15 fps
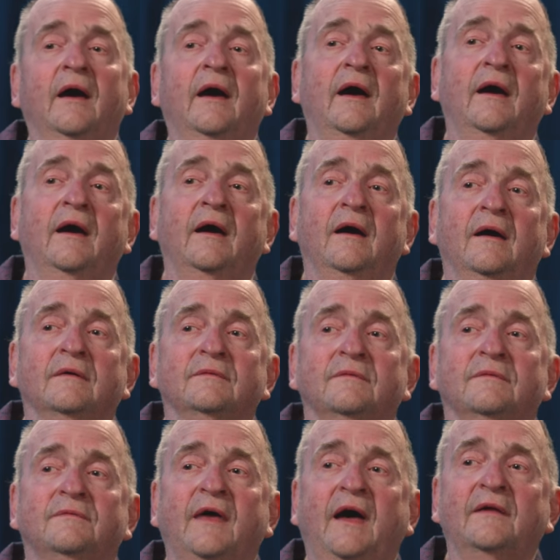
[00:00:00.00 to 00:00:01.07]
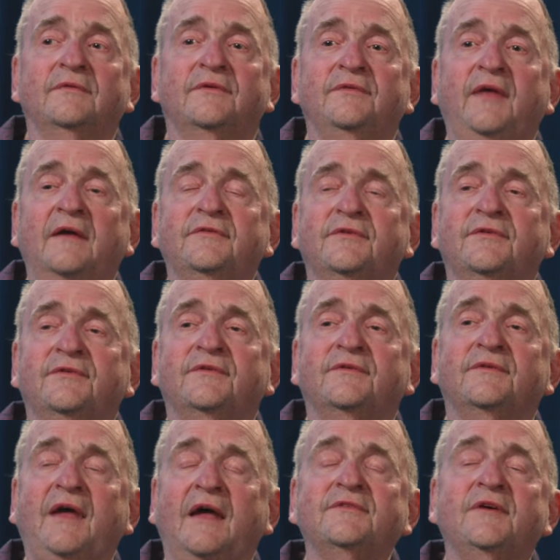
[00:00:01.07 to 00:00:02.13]
and that's that's
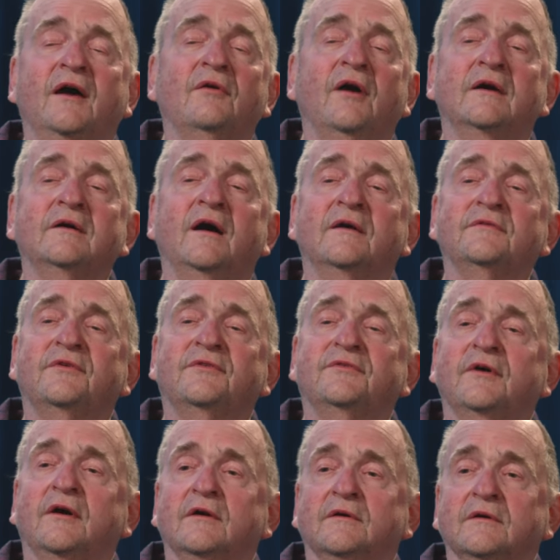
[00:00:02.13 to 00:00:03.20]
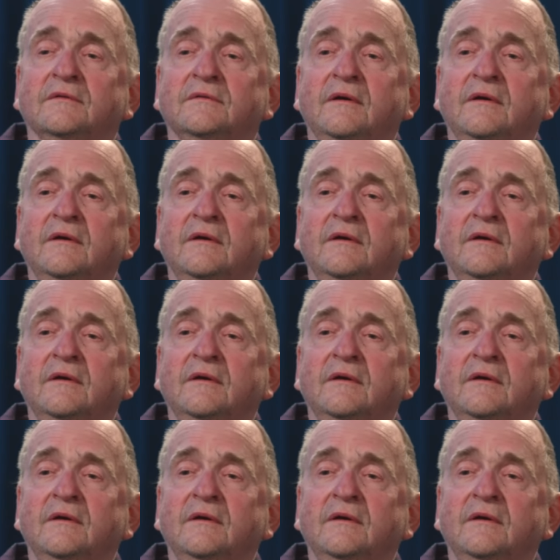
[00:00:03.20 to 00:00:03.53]
that's how I got started